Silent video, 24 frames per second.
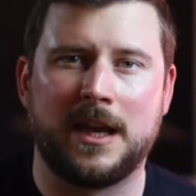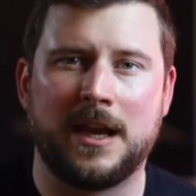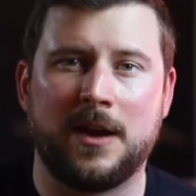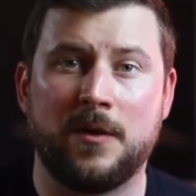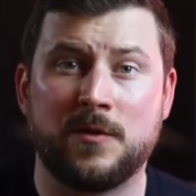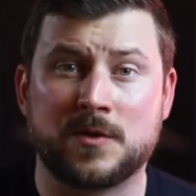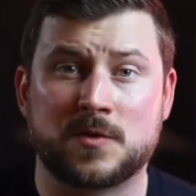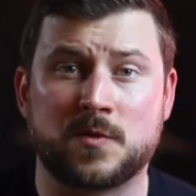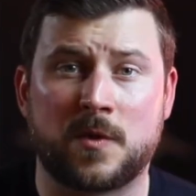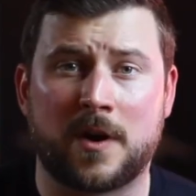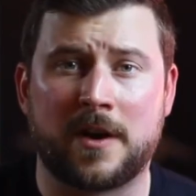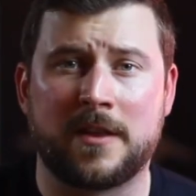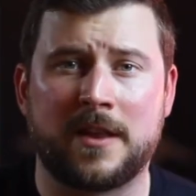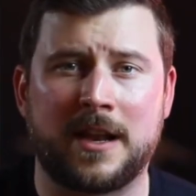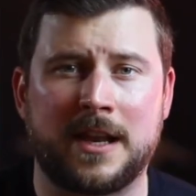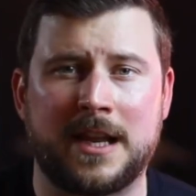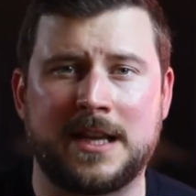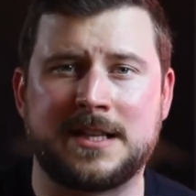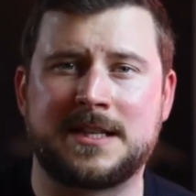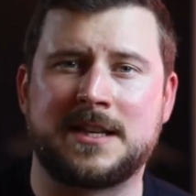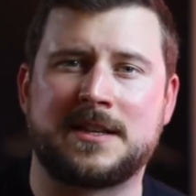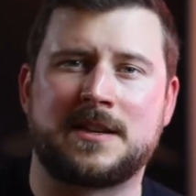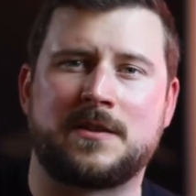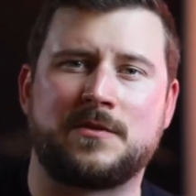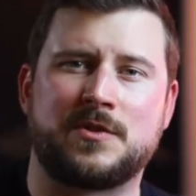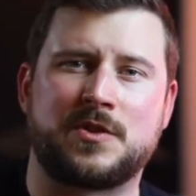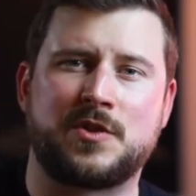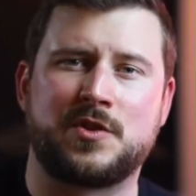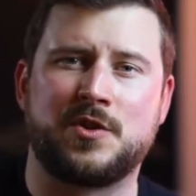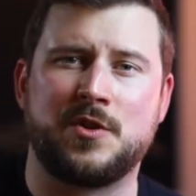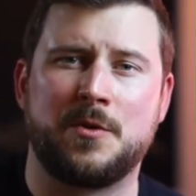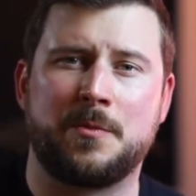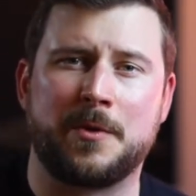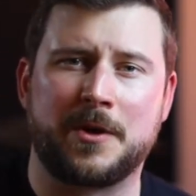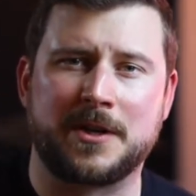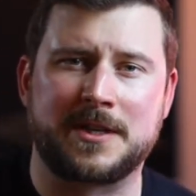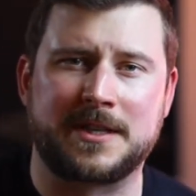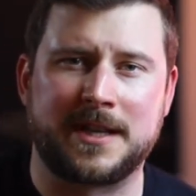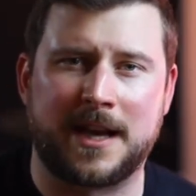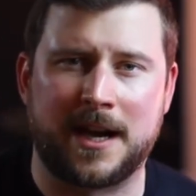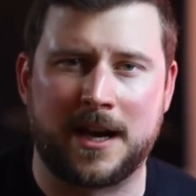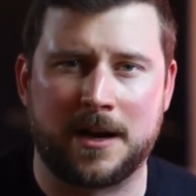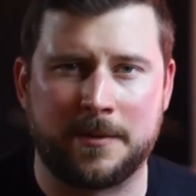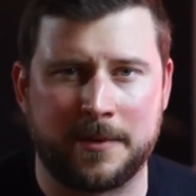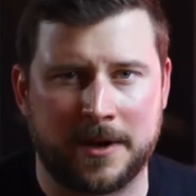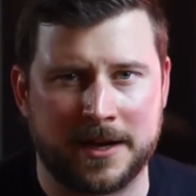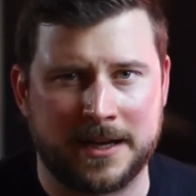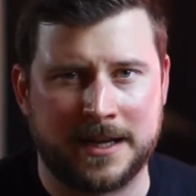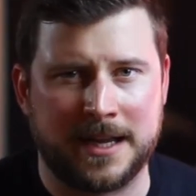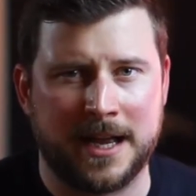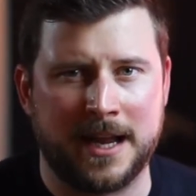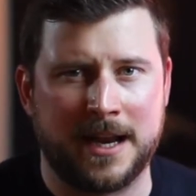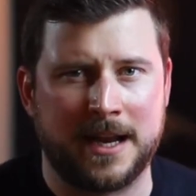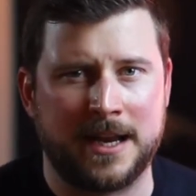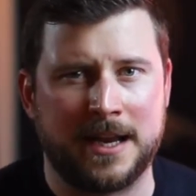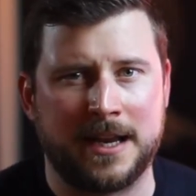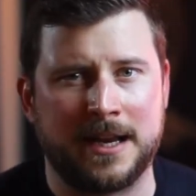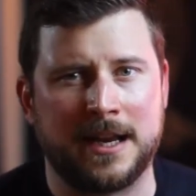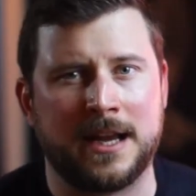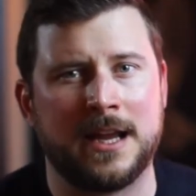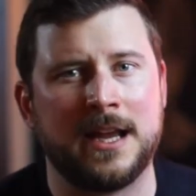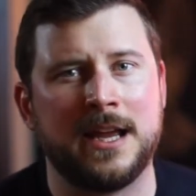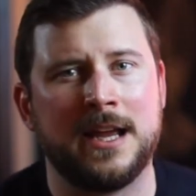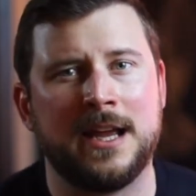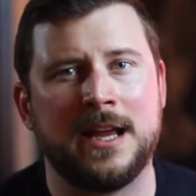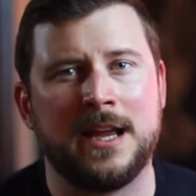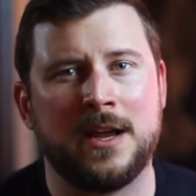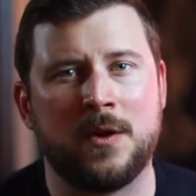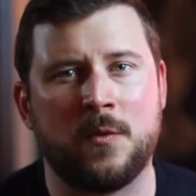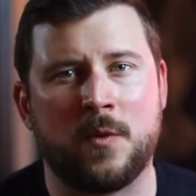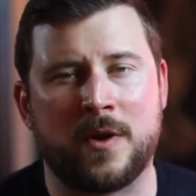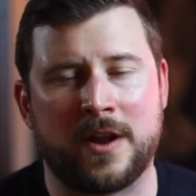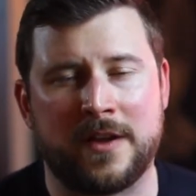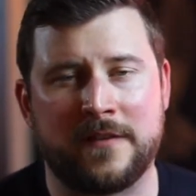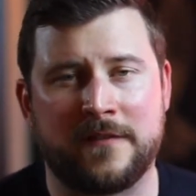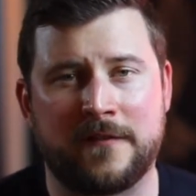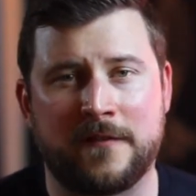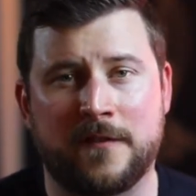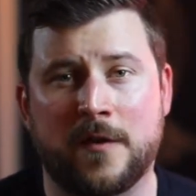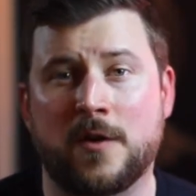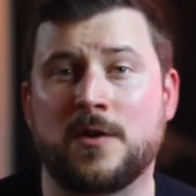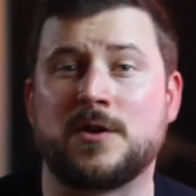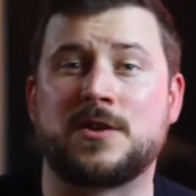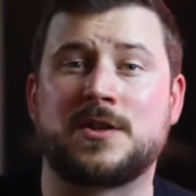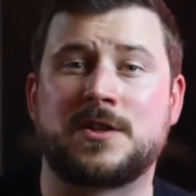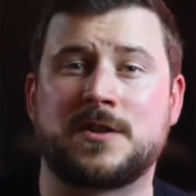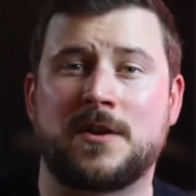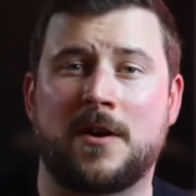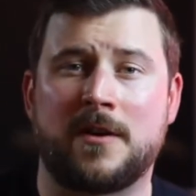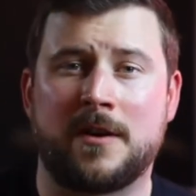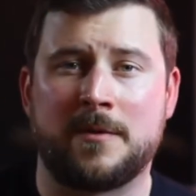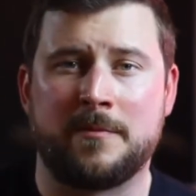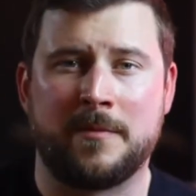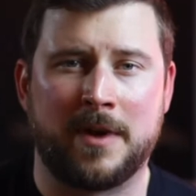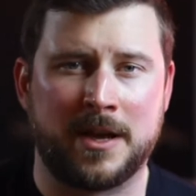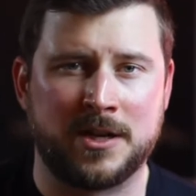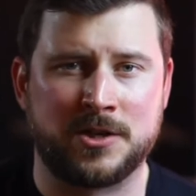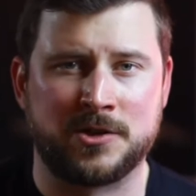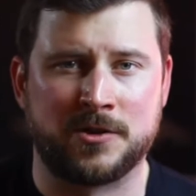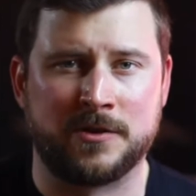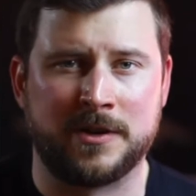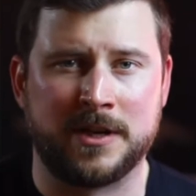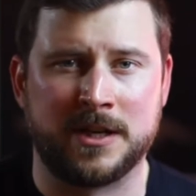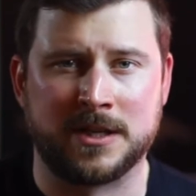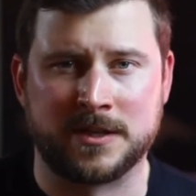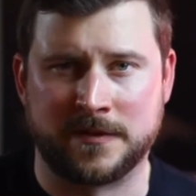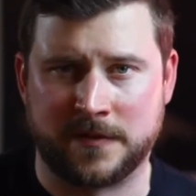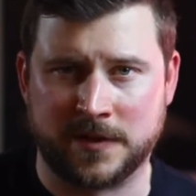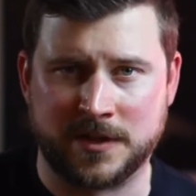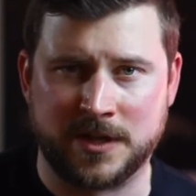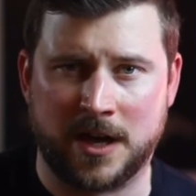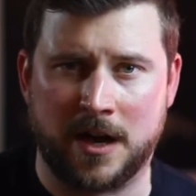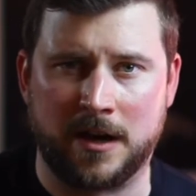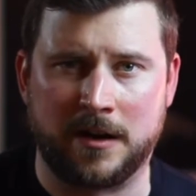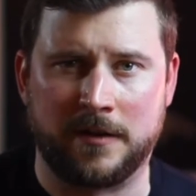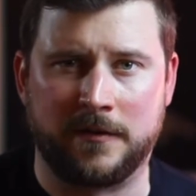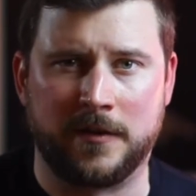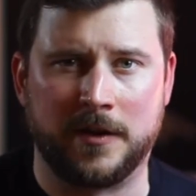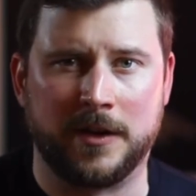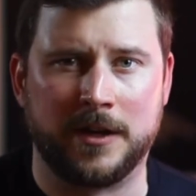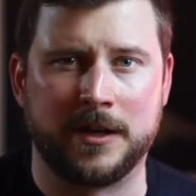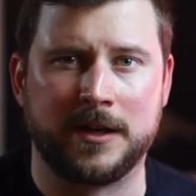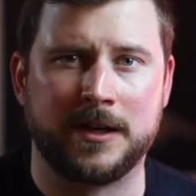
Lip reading: It was one of the lenses I was super excited about getting when I first started my journey as a photographer.